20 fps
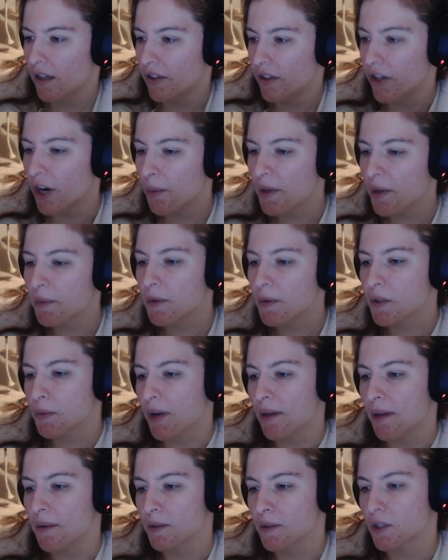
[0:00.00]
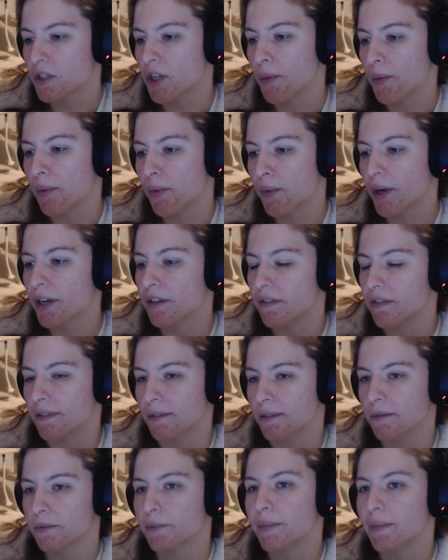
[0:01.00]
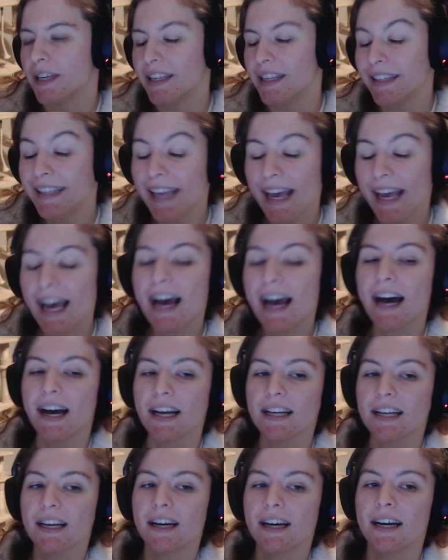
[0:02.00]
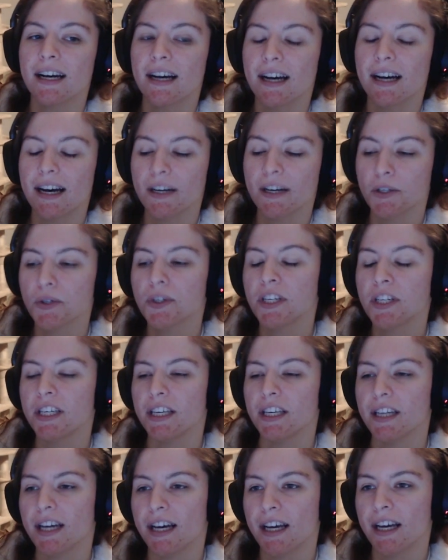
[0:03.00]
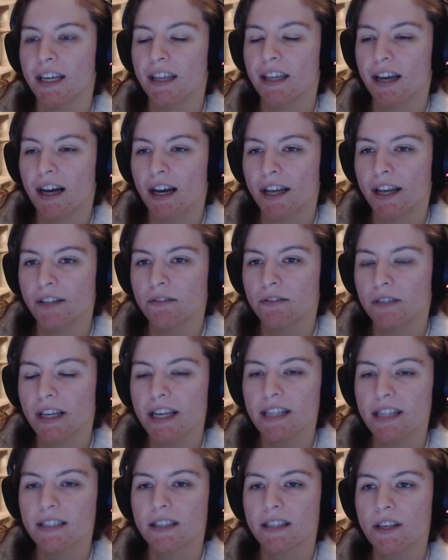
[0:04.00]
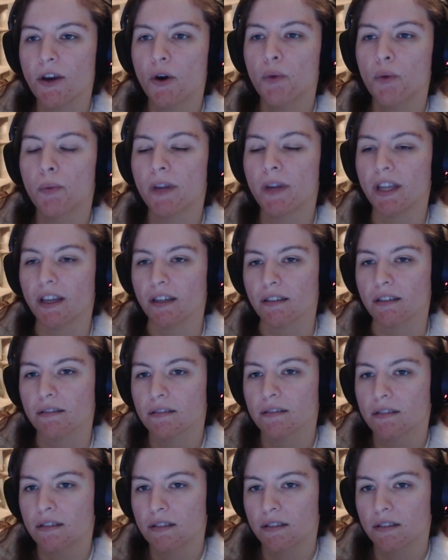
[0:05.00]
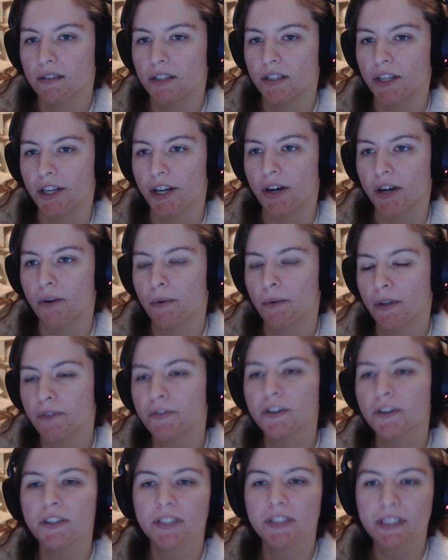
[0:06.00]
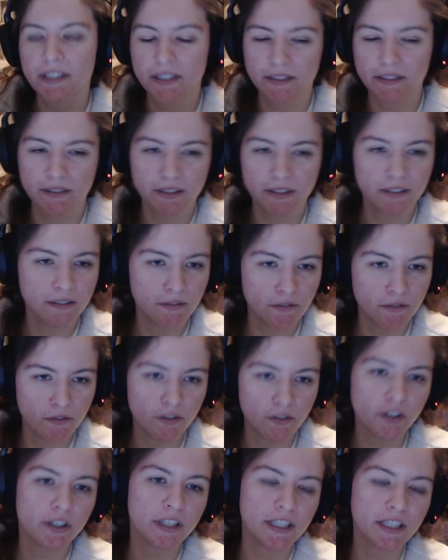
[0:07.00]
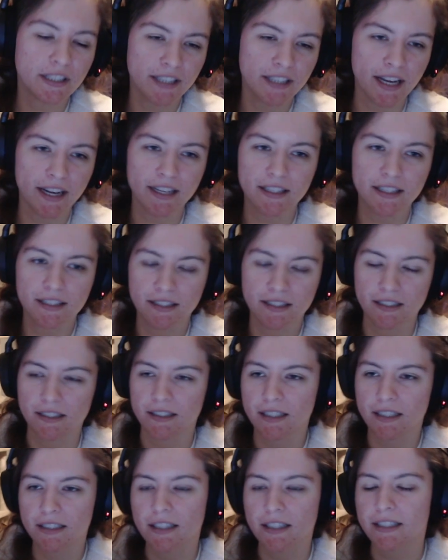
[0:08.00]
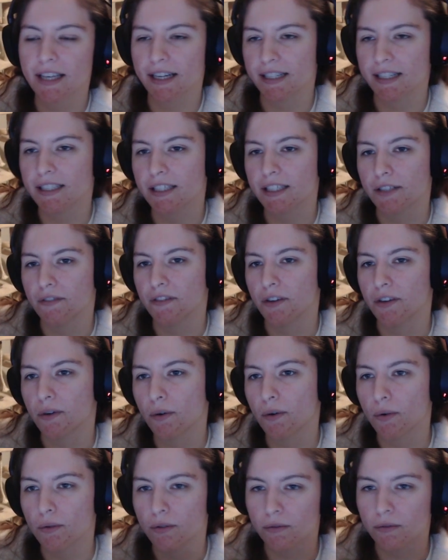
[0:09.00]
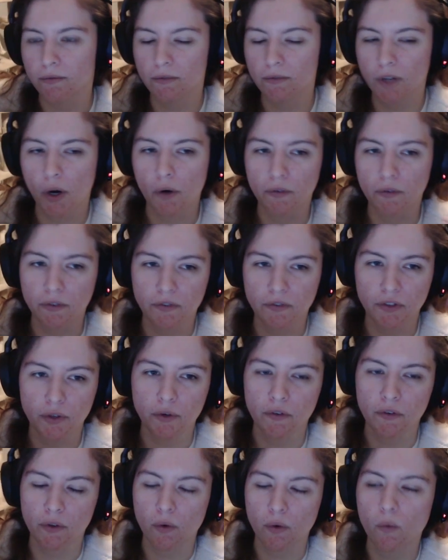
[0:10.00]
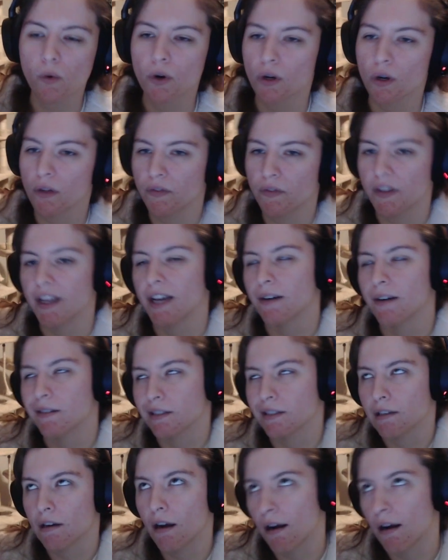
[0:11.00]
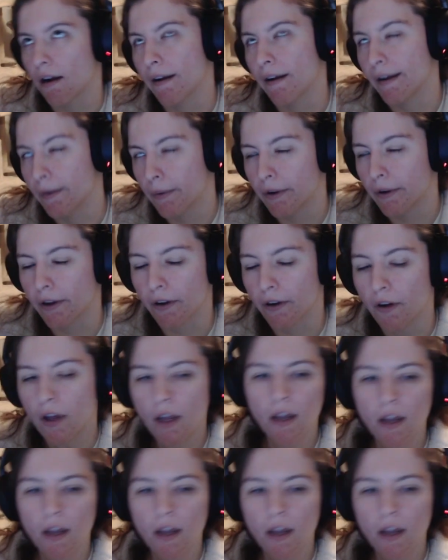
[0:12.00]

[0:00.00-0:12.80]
The opening was probably the most disturbing part of the film for me. Yeah, agreed. I liked the opening. You know, when the first 30 seconds to 60 seconds of the whole overview of the world thing, I was like, all right, here we go.